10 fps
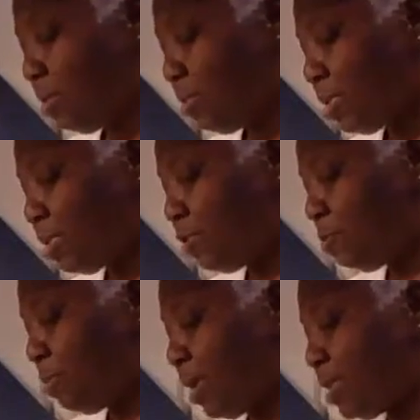Once
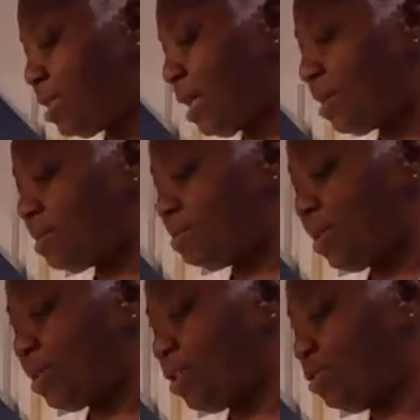you've pressed out as
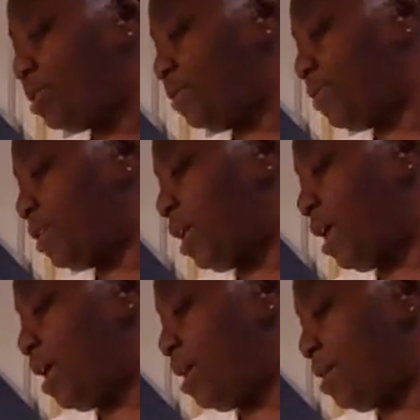much juice as you
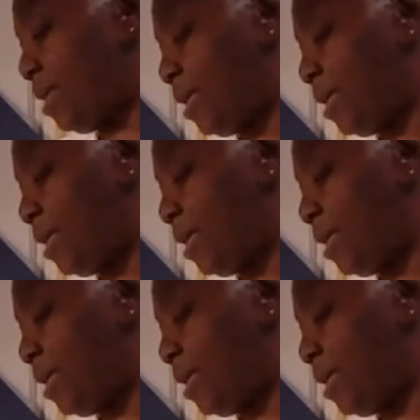can,